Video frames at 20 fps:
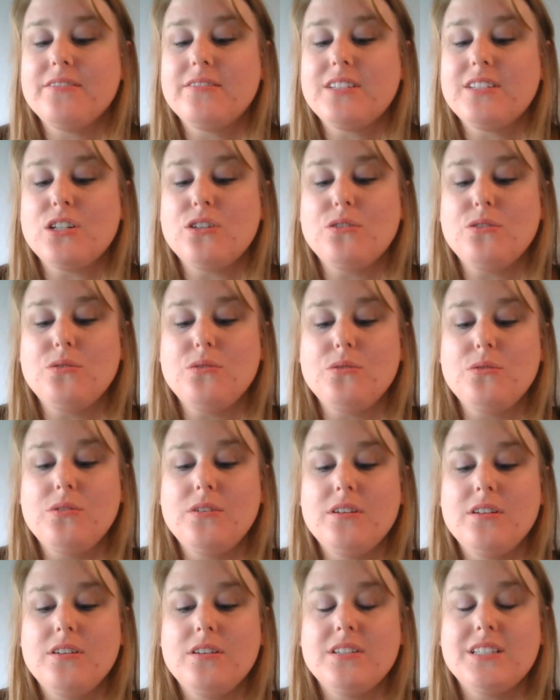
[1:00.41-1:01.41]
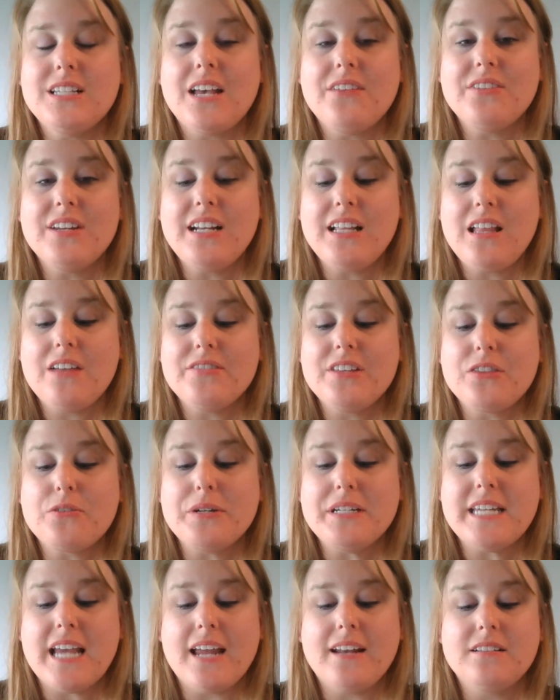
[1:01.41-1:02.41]
2, 7, 11, 3,
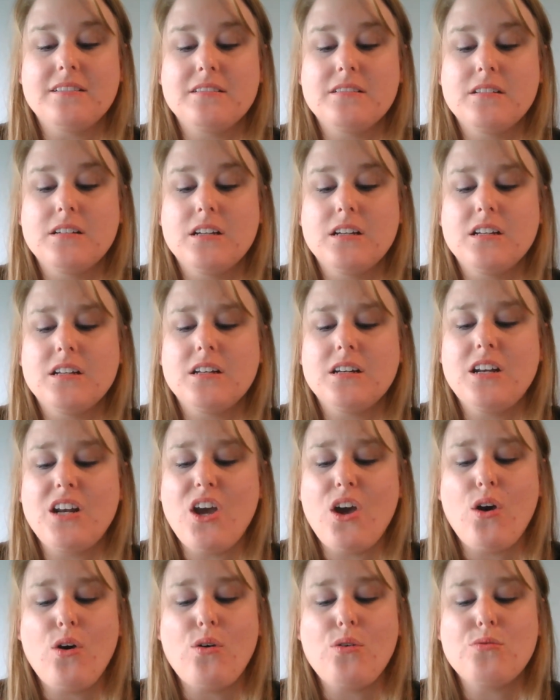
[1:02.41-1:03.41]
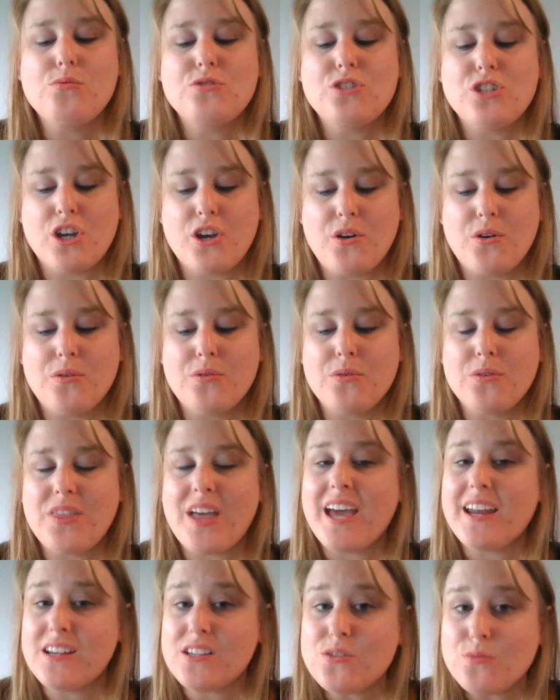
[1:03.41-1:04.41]
10. "No, Joe,
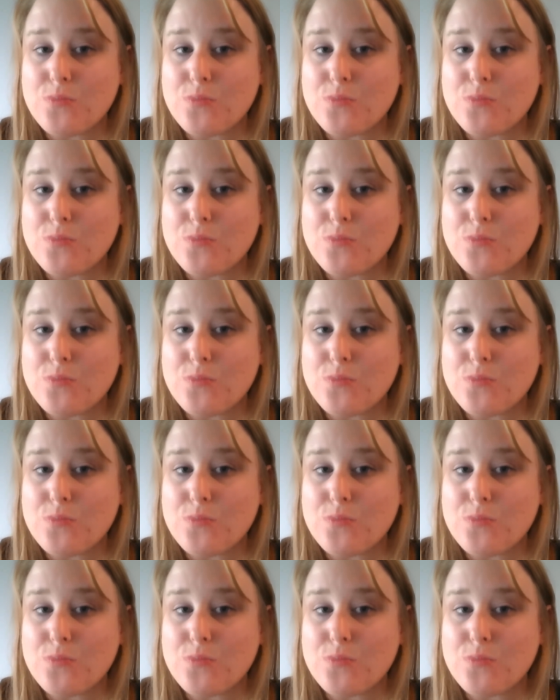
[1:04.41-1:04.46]
that is